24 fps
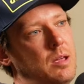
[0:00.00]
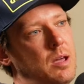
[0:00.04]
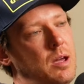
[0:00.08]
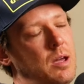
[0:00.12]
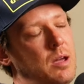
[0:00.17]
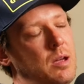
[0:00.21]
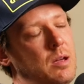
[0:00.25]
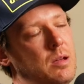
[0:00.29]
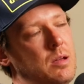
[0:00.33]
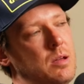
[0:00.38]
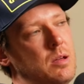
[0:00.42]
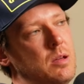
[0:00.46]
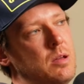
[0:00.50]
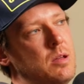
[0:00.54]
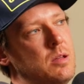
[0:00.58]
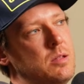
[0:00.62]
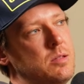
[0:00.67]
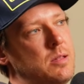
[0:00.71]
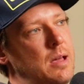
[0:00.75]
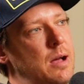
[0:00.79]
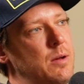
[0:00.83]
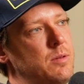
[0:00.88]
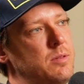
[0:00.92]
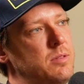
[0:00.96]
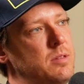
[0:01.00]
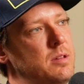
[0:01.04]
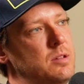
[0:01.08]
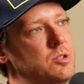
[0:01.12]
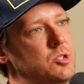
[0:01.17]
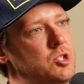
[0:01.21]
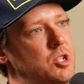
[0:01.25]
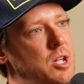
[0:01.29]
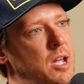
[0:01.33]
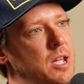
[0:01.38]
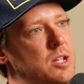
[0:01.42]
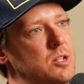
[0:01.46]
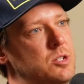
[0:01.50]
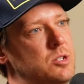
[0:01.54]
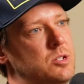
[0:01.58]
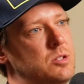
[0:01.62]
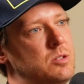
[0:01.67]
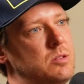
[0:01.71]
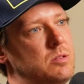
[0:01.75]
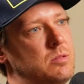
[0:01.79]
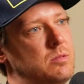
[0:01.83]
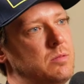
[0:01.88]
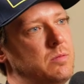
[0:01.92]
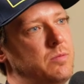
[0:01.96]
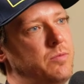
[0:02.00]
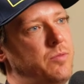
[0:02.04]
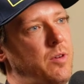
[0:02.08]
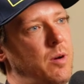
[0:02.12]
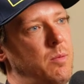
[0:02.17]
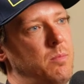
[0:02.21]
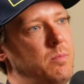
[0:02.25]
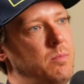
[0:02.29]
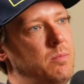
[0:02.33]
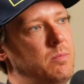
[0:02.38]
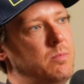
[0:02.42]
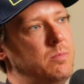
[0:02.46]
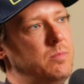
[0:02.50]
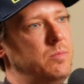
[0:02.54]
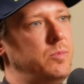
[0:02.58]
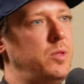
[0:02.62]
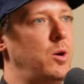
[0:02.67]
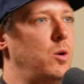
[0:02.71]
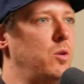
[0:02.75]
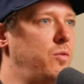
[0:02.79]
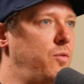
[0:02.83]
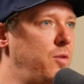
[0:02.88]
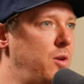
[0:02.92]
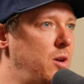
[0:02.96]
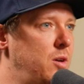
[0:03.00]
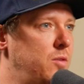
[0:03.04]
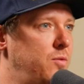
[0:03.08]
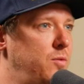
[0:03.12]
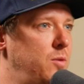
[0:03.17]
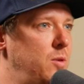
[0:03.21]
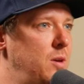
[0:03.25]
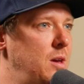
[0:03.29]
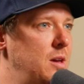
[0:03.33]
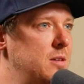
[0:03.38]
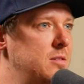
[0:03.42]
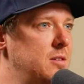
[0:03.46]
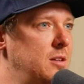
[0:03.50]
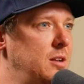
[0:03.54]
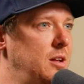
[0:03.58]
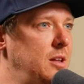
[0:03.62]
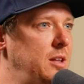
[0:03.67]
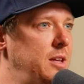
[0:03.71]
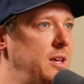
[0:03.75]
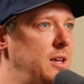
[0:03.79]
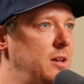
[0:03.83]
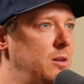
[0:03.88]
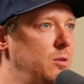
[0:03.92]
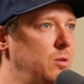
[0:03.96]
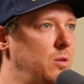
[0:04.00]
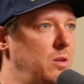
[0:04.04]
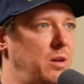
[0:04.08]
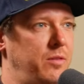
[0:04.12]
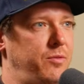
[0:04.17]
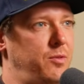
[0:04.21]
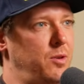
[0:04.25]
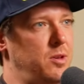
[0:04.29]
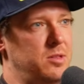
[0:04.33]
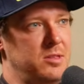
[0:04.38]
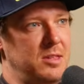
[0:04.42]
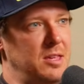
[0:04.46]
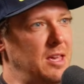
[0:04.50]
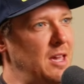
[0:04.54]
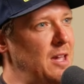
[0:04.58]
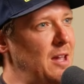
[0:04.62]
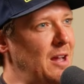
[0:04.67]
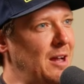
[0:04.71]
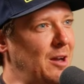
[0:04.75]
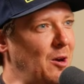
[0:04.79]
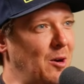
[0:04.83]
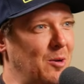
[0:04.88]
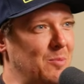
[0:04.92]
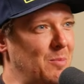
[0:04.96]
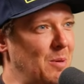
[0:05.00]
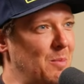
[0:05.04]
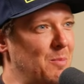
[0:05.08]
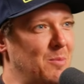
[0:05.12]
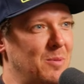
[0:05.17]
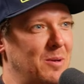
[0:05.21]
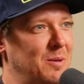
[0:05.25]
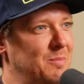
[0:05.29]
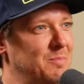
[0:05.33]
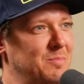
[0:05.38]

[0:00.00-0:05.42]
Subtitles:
Yeah. So how's things changed from those first few years in elite, or that first year? I can't remember.